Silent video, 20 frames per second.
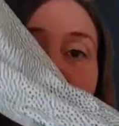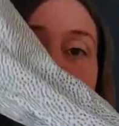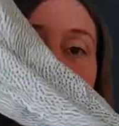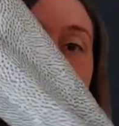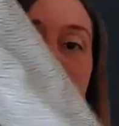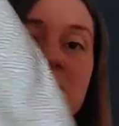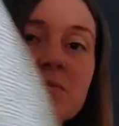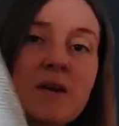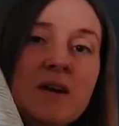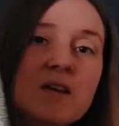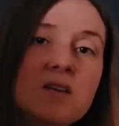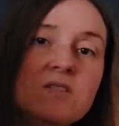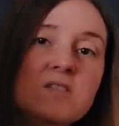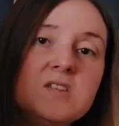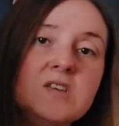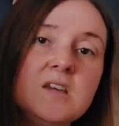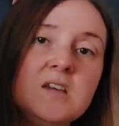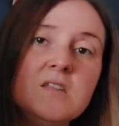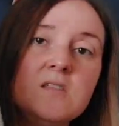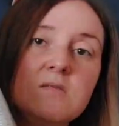and it's where you
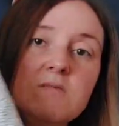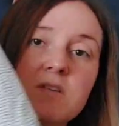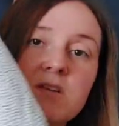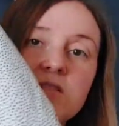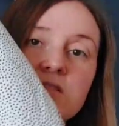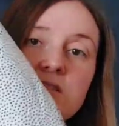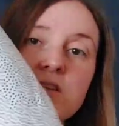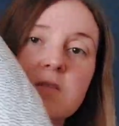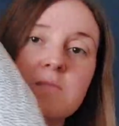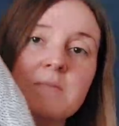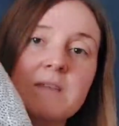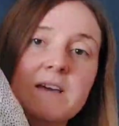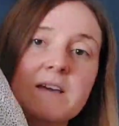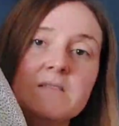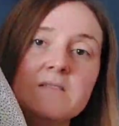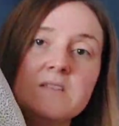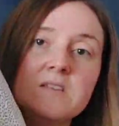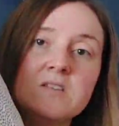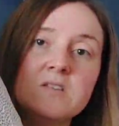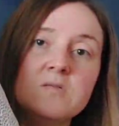turn the Roscoe
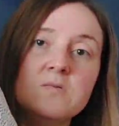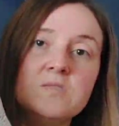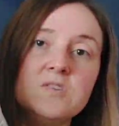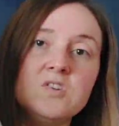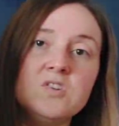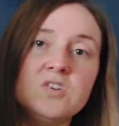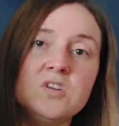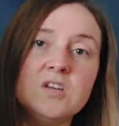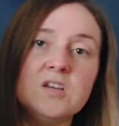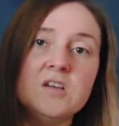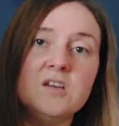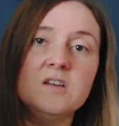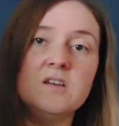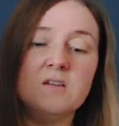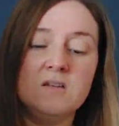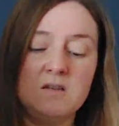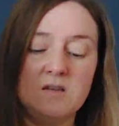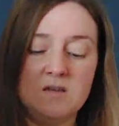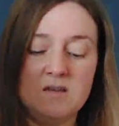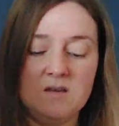blouse into a
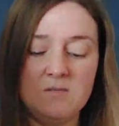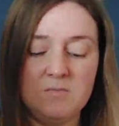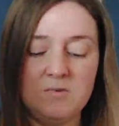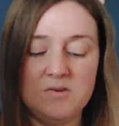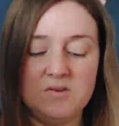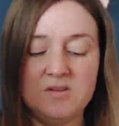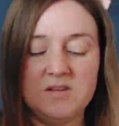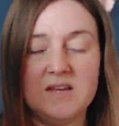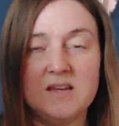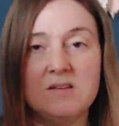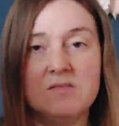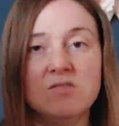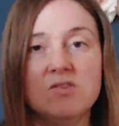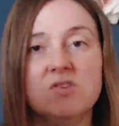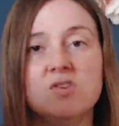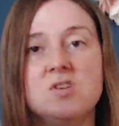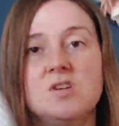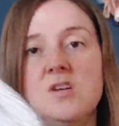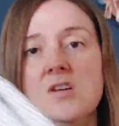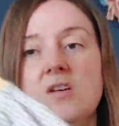shirt, a button down
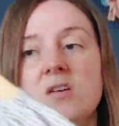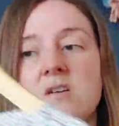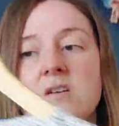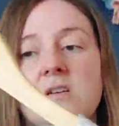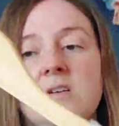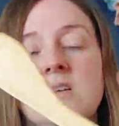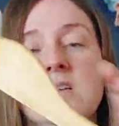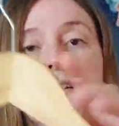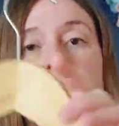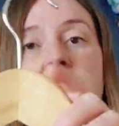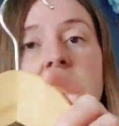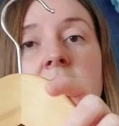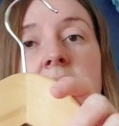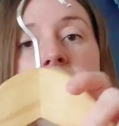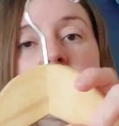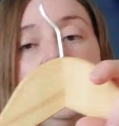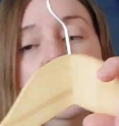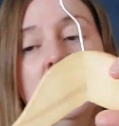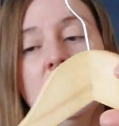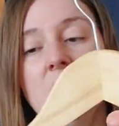shirt.
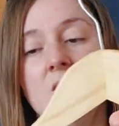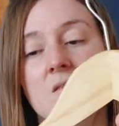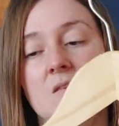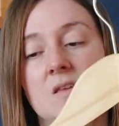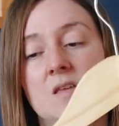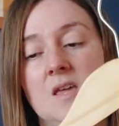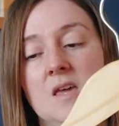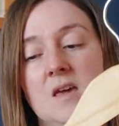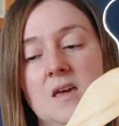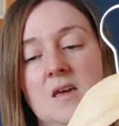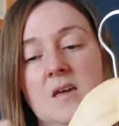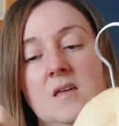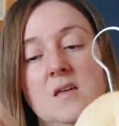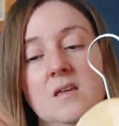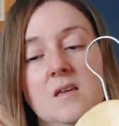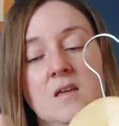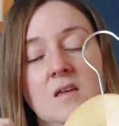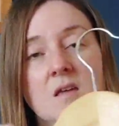So yeah,